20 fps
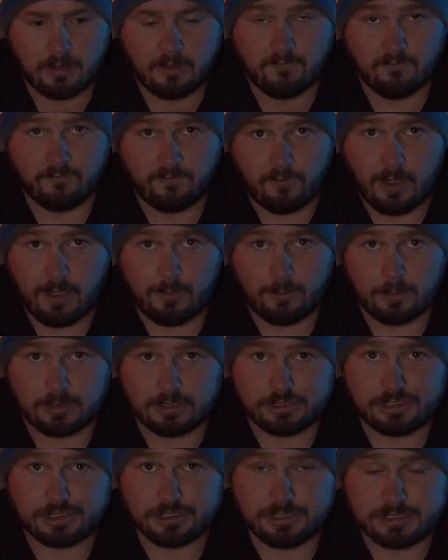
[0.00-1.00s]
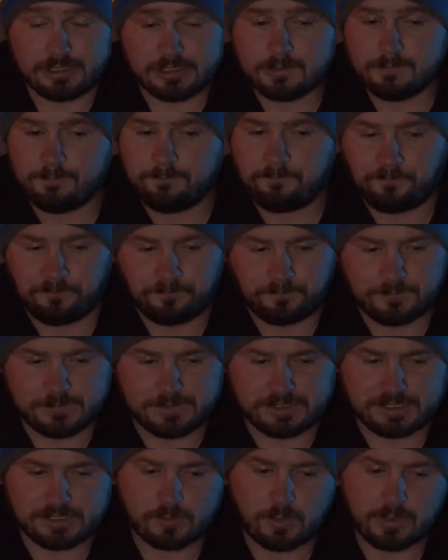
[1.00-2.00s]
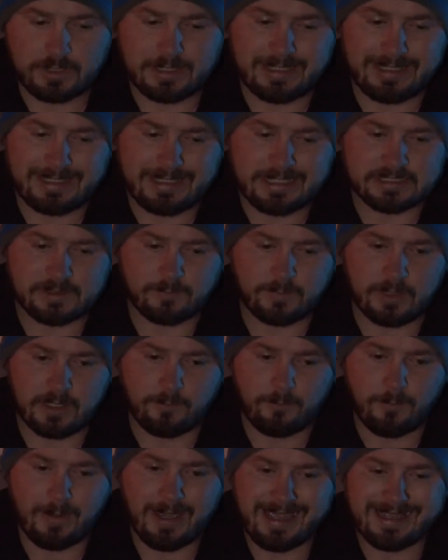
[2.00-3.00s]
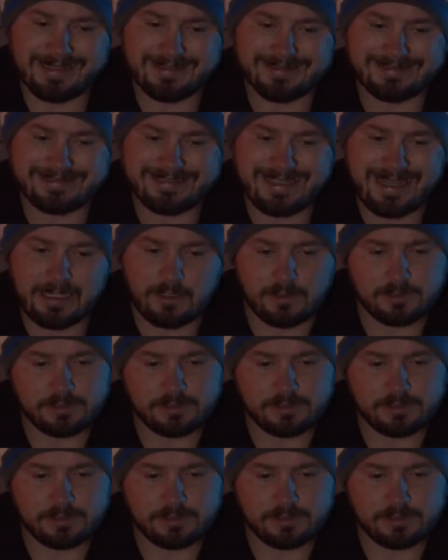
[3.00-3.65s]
Vibalicious. This one here is a big paddle tail